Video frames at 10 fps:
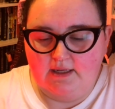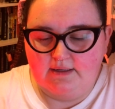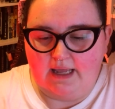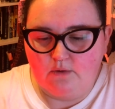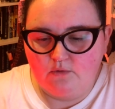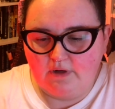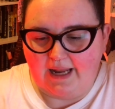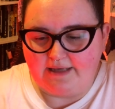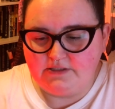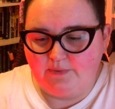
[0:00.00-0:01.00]
Now 1
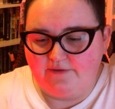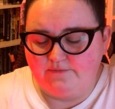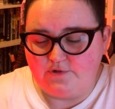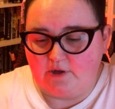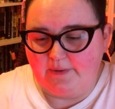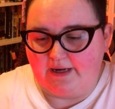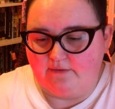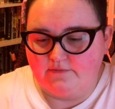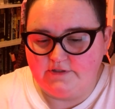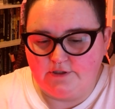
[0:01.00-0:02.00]
class away from dropping
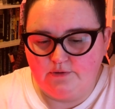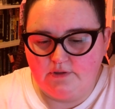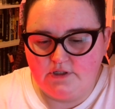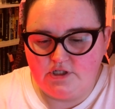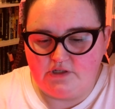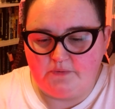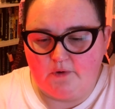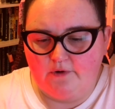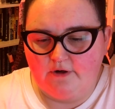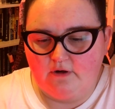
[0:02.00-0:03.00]
out of school, she's
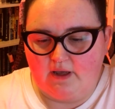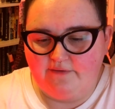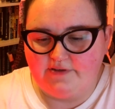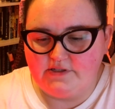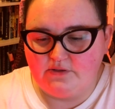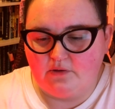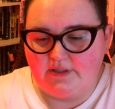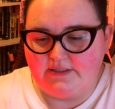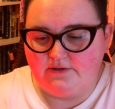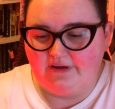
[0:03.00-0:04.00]
pouring her life and soul
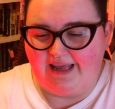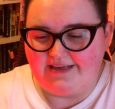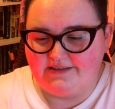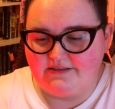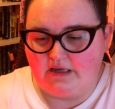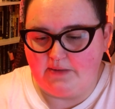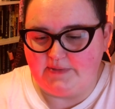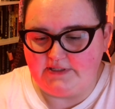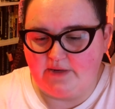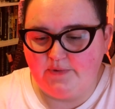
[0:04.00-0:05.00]
into her last
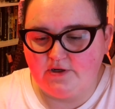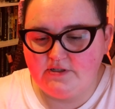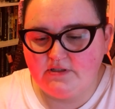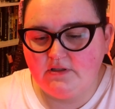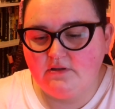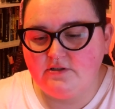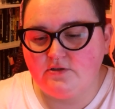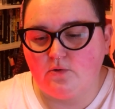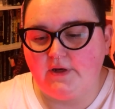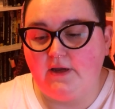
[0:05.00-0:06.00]
assignment, a personal
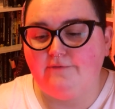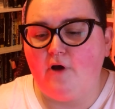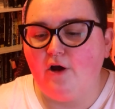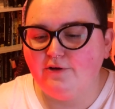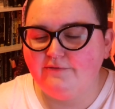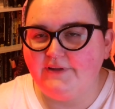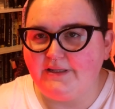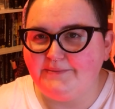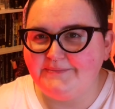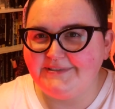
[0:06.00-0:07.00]
story of horror
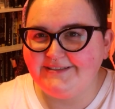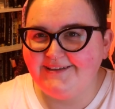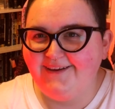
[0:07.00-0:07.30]
films.